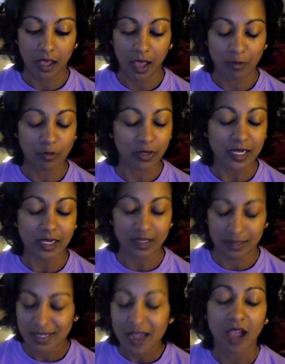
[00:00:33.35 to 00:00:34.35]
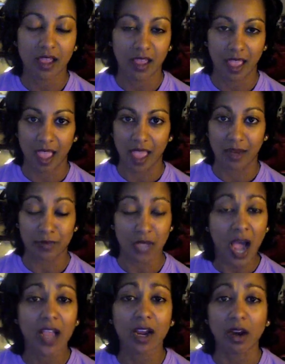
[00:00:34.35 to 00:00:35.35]
I'm really stuck and I'm
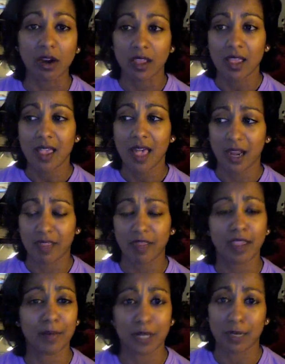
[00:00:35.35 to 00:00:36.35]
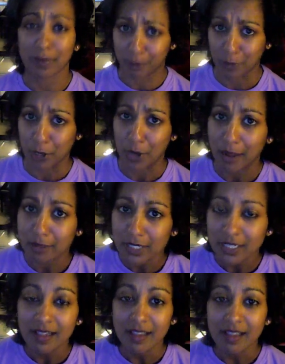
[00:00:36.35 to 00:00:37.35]
tired and I think I'm going to burn
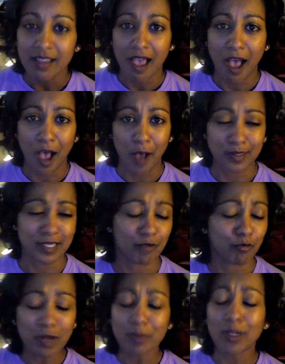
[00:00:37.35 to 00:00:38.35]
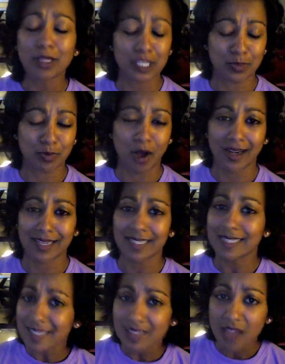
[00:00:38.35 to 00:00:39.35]
out because uh, I've rebuilt this product
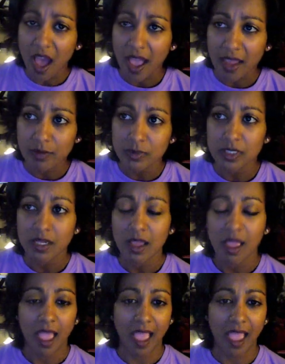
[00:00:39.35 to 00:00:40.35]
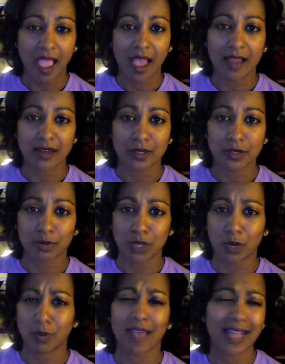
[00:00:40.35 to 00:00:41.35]
six times and you
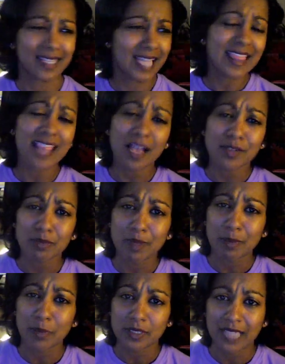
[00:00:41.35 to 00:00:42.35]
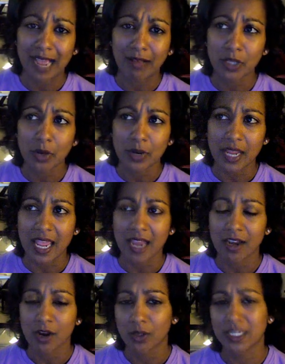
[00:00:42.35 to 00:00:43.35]
know we've had 10,000 people download
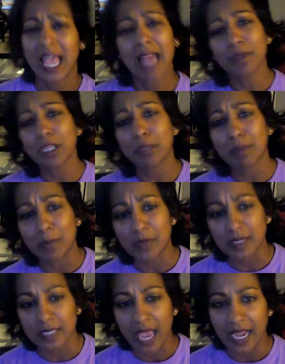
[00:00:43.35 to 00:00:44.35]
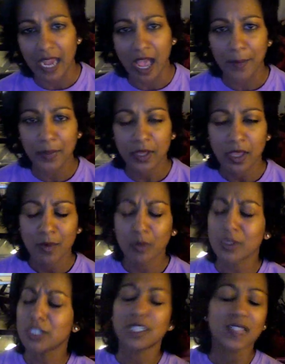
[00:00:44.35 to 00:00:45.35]
it or 10 million people sign up, but
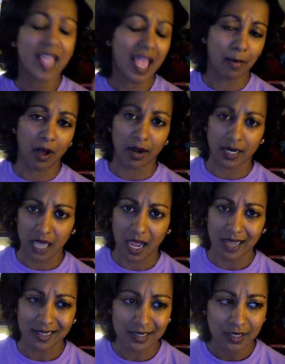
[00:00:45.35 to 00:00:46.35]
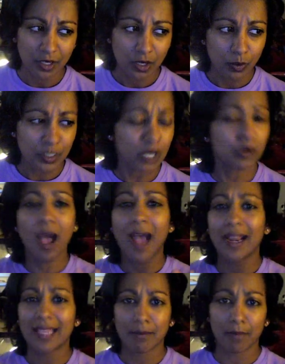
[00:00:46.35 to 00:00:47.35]
we just can't monetize. We don't know
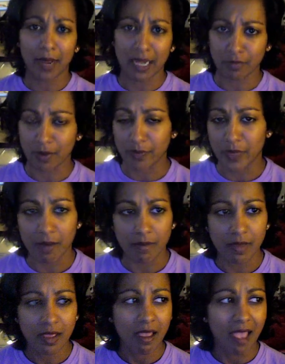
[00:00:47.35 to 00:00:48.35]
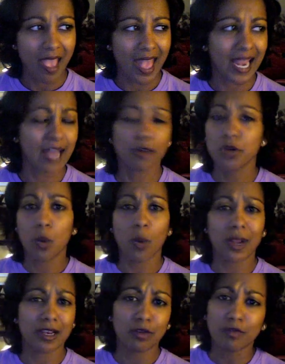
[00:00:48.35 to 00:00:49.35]
how to get money from them. And I don't know
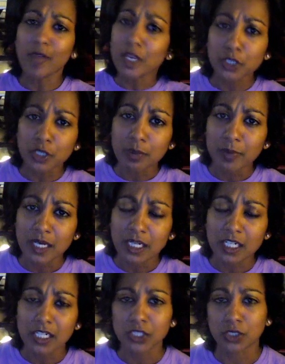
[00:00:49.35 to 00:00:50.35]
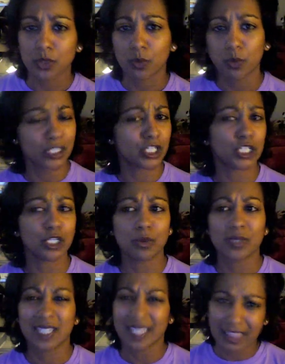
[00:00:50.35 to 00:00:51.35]
what new feature to build or what to
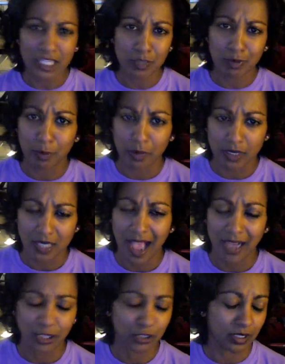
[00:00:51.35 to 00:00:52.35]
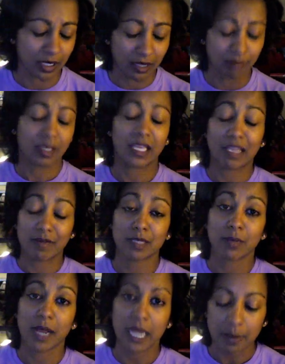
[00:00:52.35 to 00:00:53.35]
do to get these people to actually give
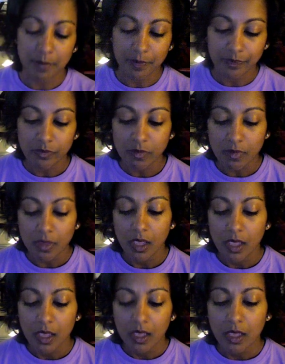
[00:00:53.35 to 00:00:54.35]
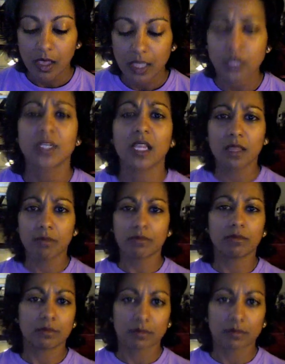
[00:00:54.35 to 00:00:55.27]
us money. And so I tell them,